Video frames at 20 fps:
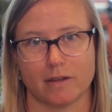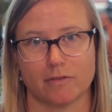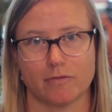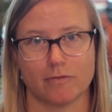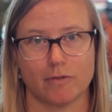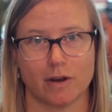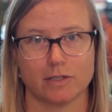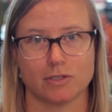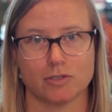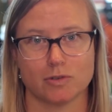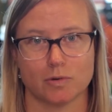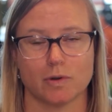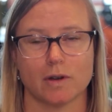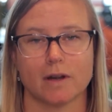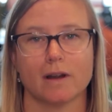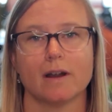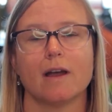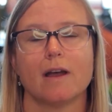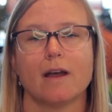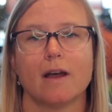their front
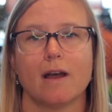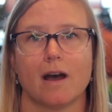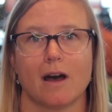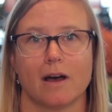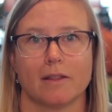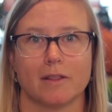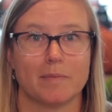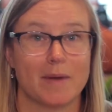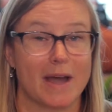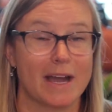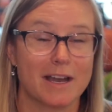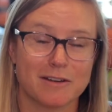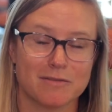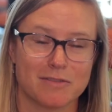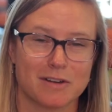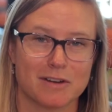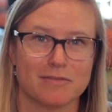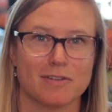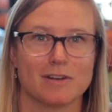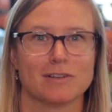door, on the back of
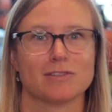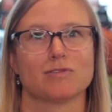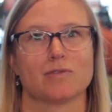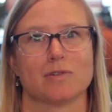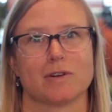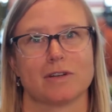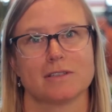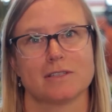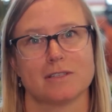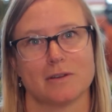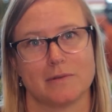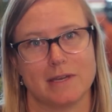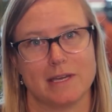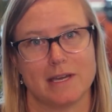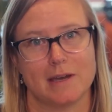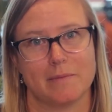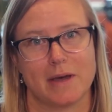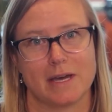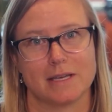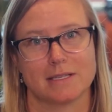their front door, so
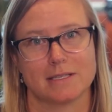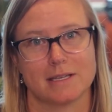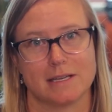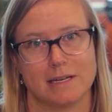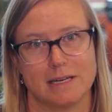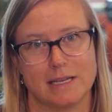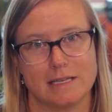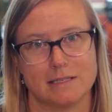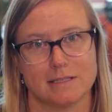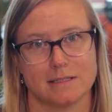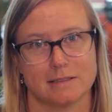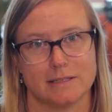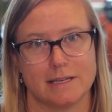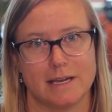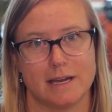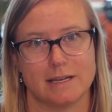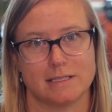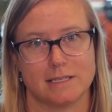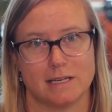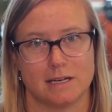EMS can
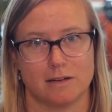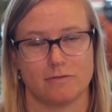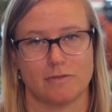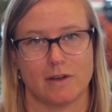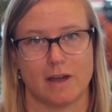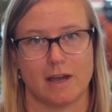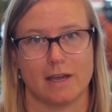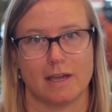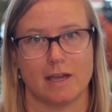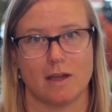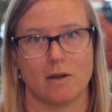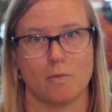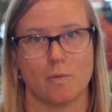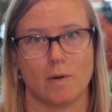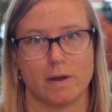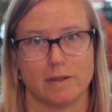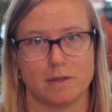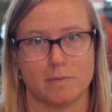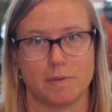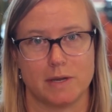easily identify
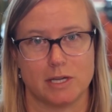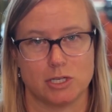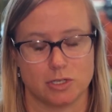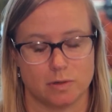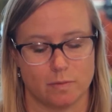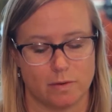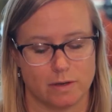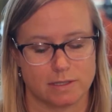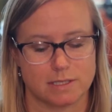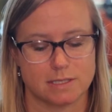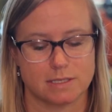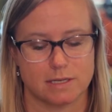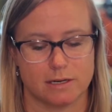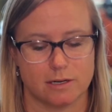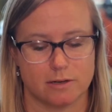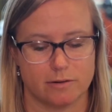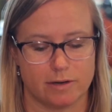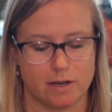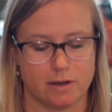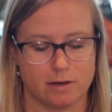what the patient wants done
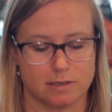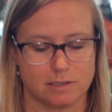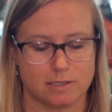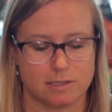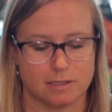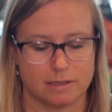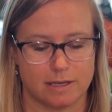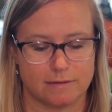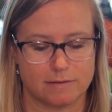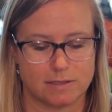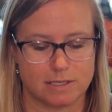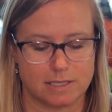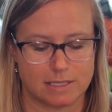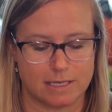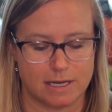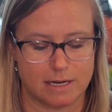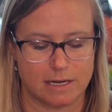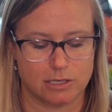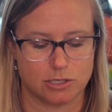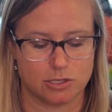in regards to
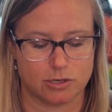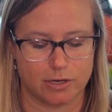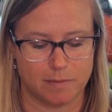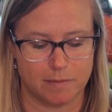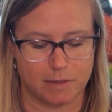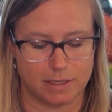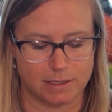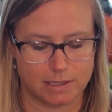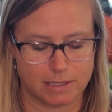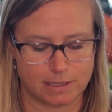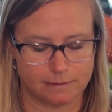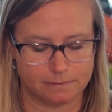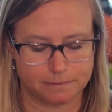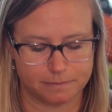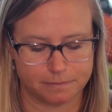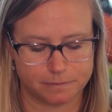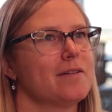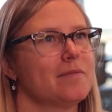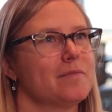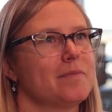life-sustaining treatment.
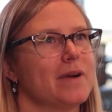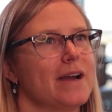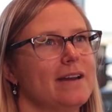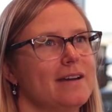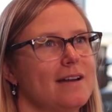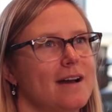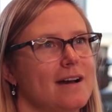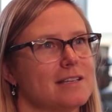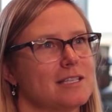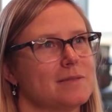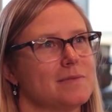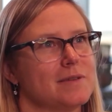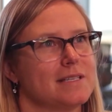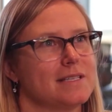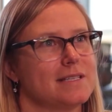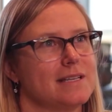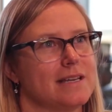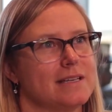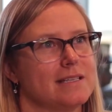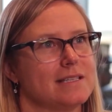Brighton
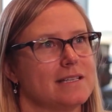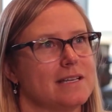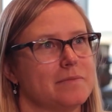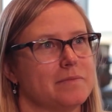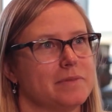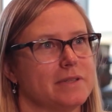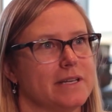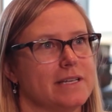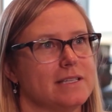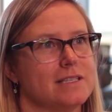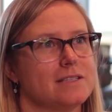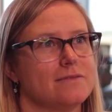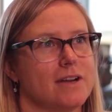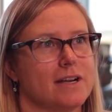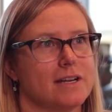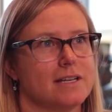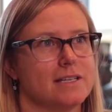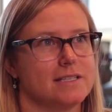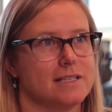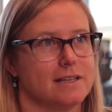Hospice takes complaints
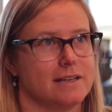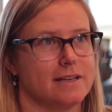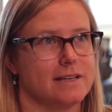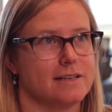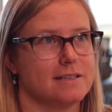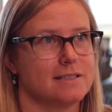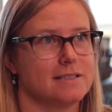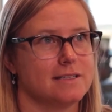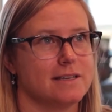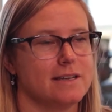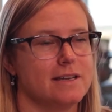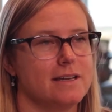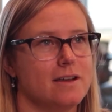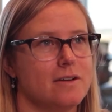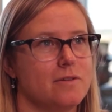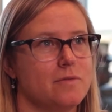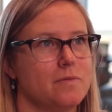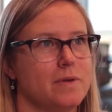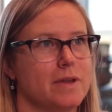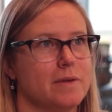very seriously.
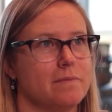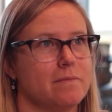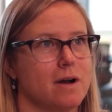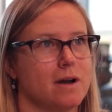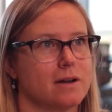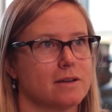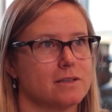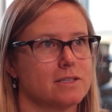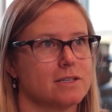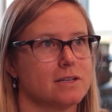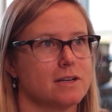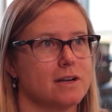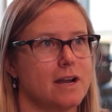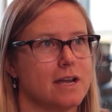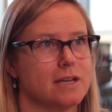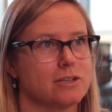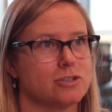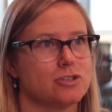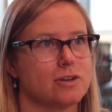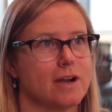We monitor
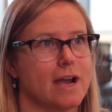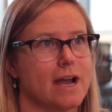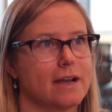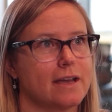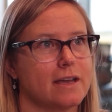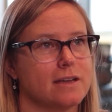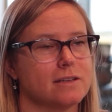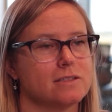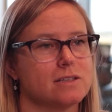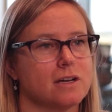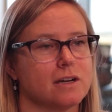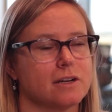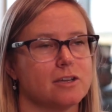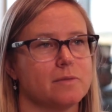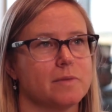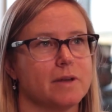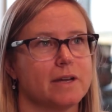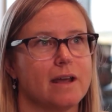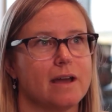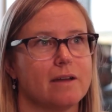and track and
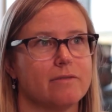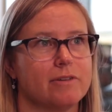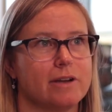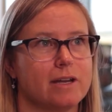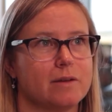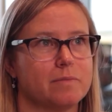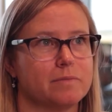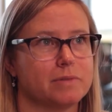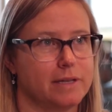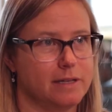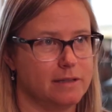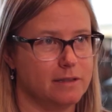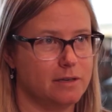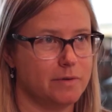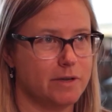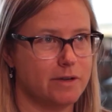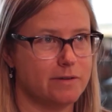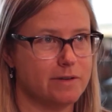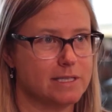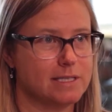document every complaint that
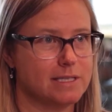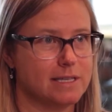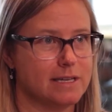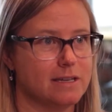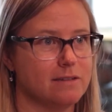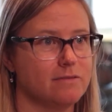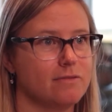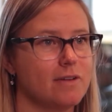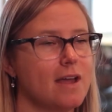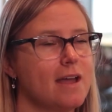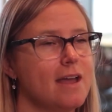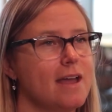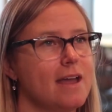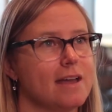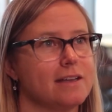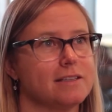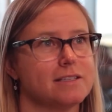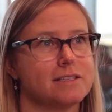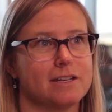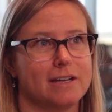we receive.
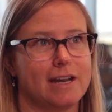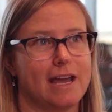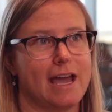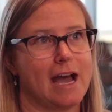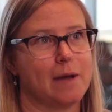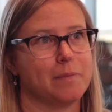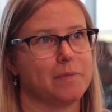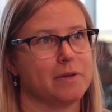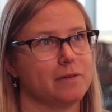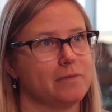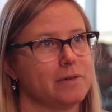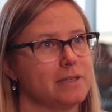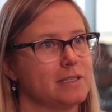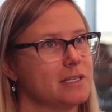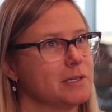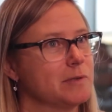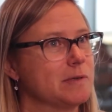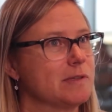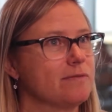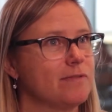It's going to happen. We
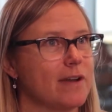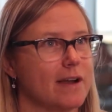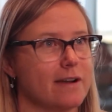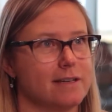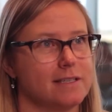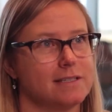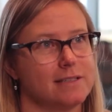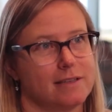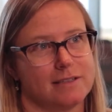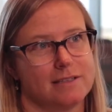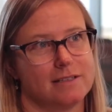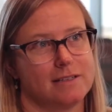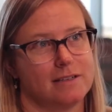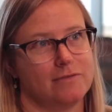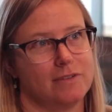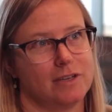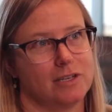deal with very sensitive